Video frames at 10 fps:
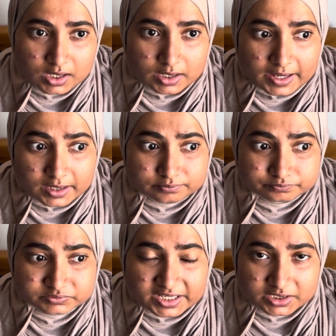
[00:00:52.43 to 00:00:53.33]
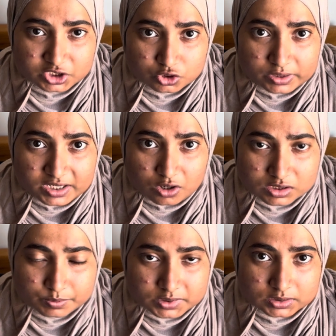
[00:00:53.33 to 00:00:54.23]
At QA
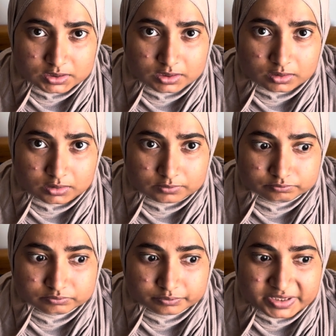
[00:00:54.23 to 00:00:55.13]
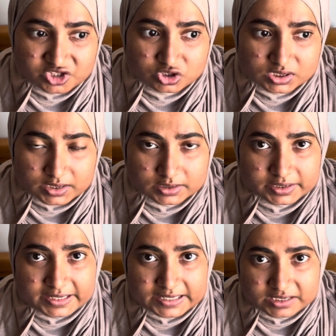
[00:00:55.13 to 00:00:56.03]
Hospital, patients under
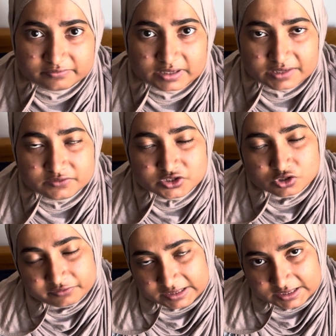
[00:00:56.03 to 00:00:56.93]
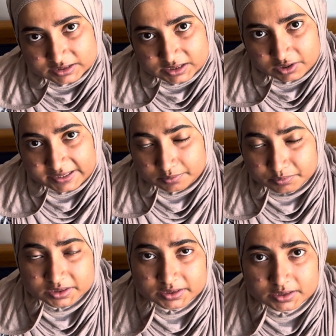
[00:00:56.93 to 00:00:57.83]
85 years of age are
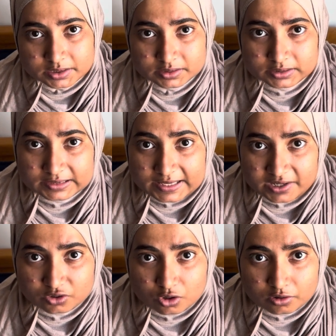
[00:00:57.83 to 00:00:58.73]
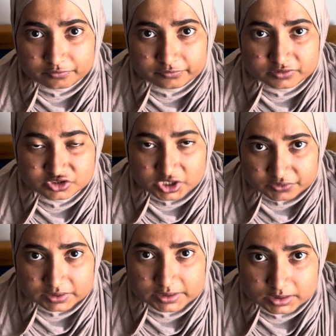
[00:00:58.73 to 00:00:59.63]
admitted under the care of
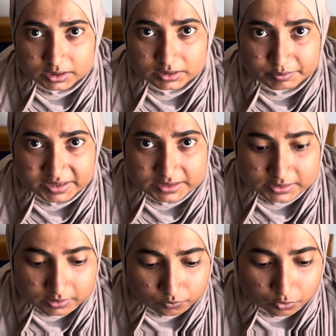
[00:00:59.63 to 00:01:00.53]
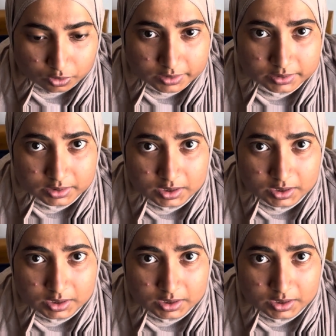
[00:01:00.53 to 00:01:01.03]
General Internal Medicine ward.